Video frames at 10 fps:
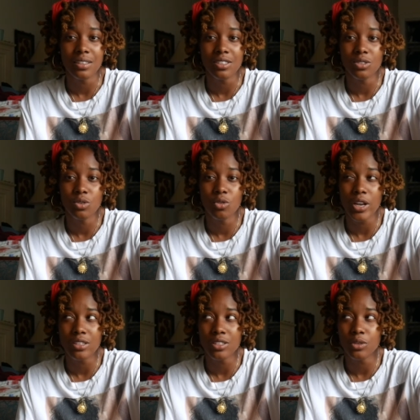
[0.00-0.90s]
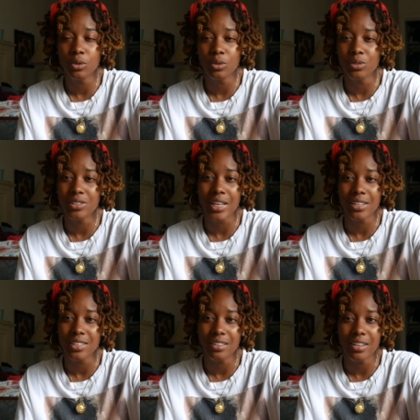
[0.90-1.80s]
this crazy cool
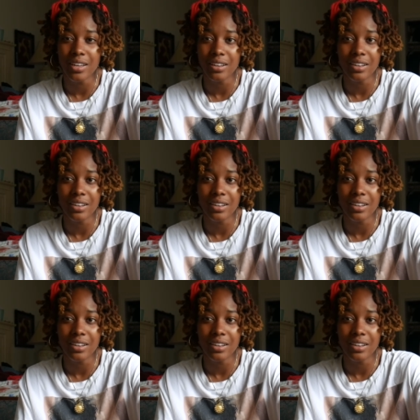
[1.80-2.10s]
sexy thing.